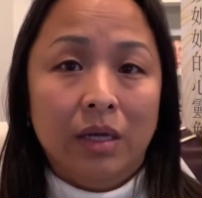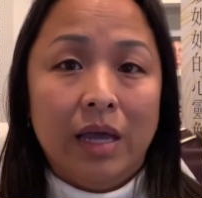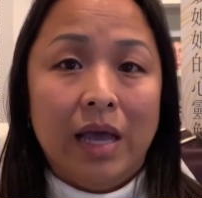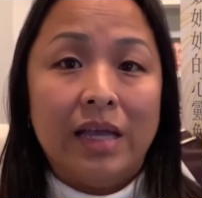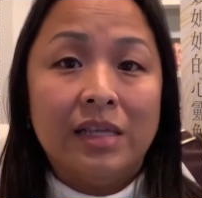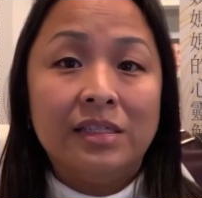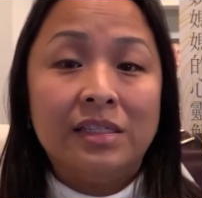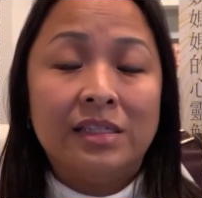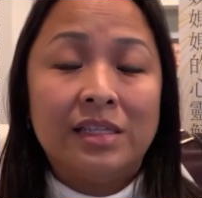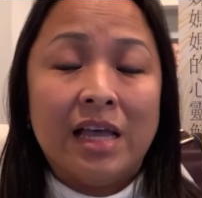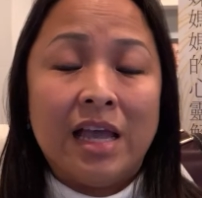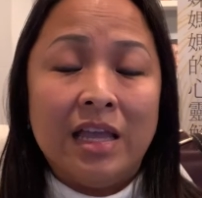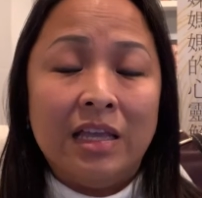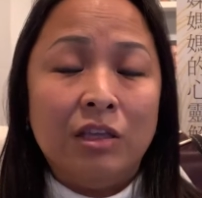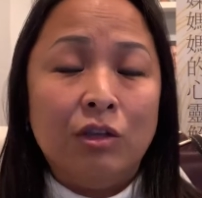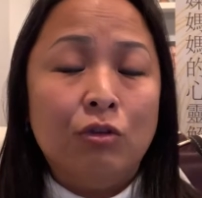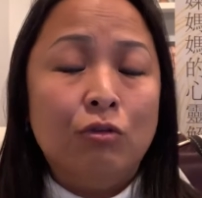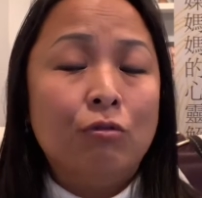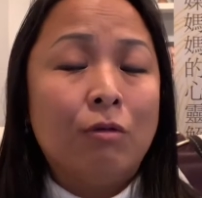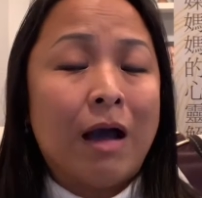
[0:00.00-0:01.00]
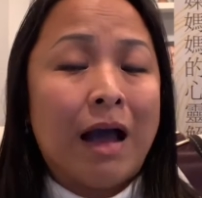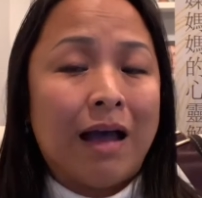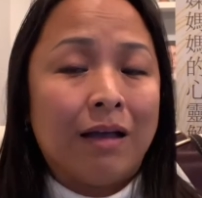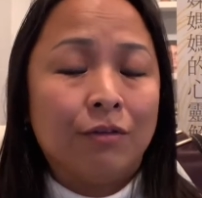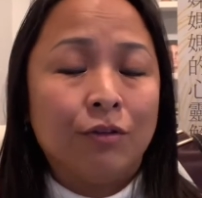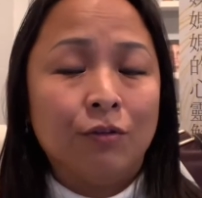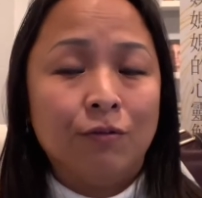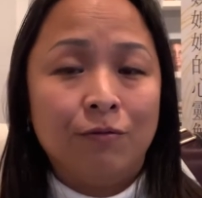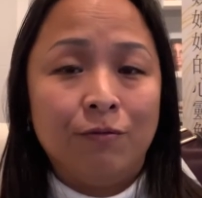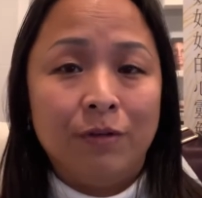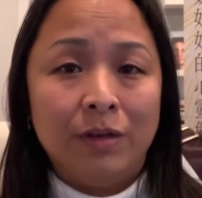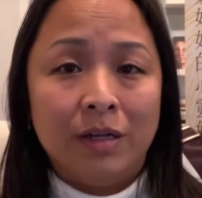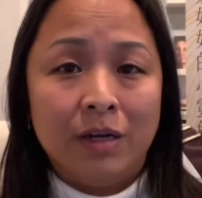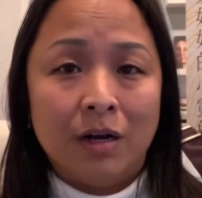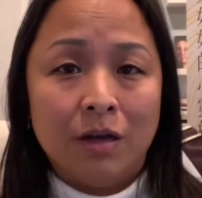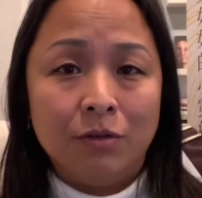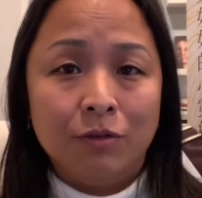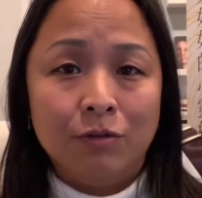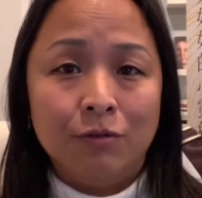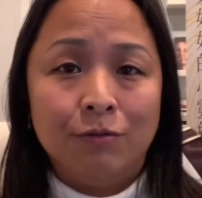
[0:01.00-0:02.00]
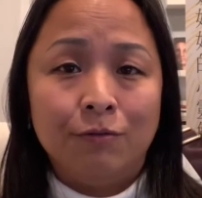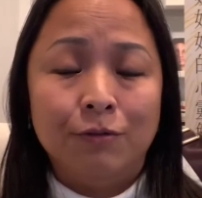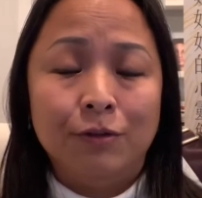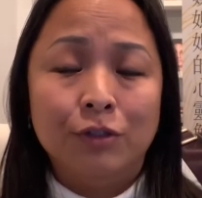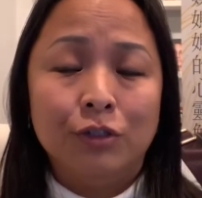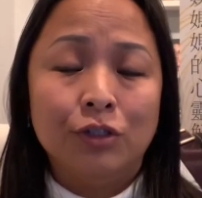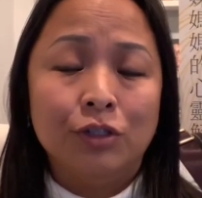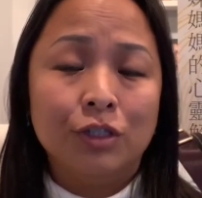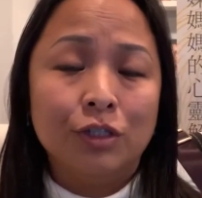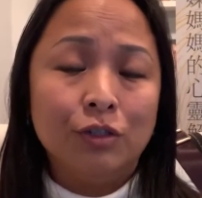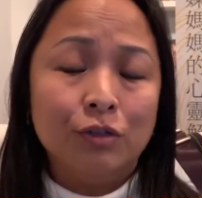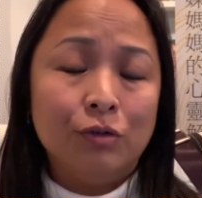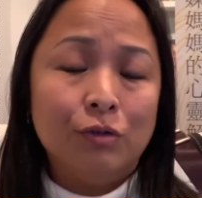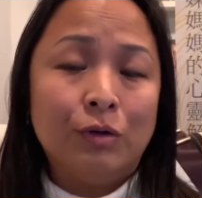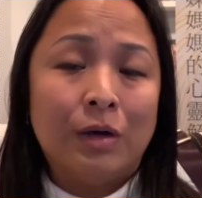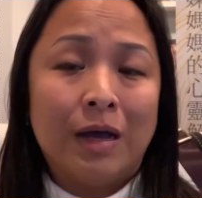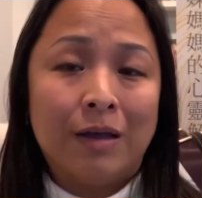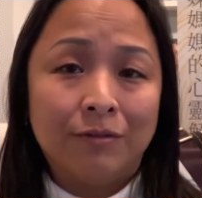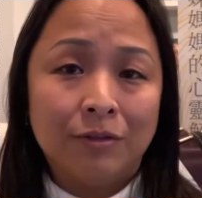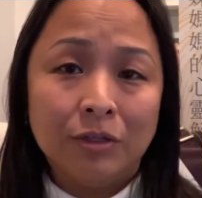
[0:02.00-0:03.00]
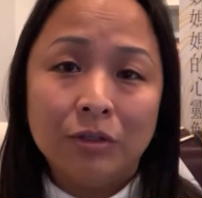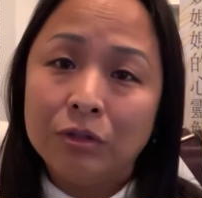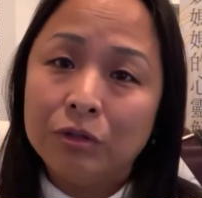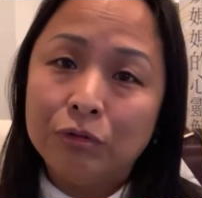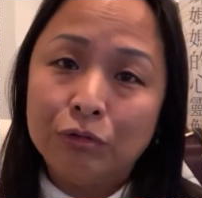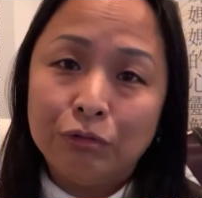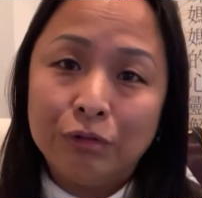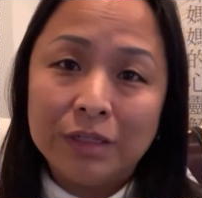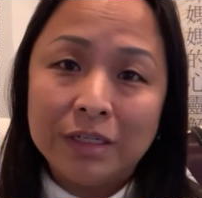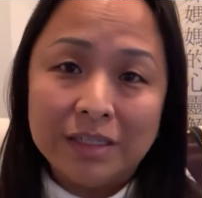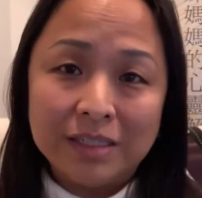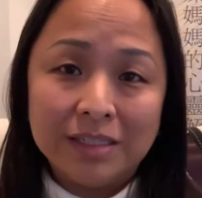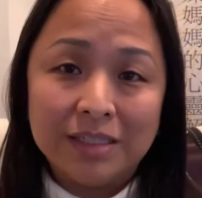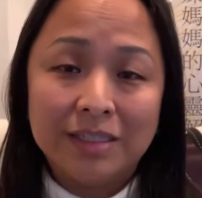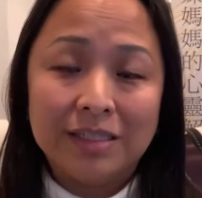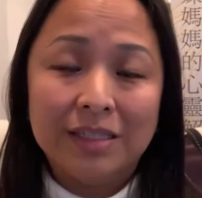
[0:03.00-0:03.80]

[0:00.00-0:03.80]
and saying you have to figure out your future. You have to do this.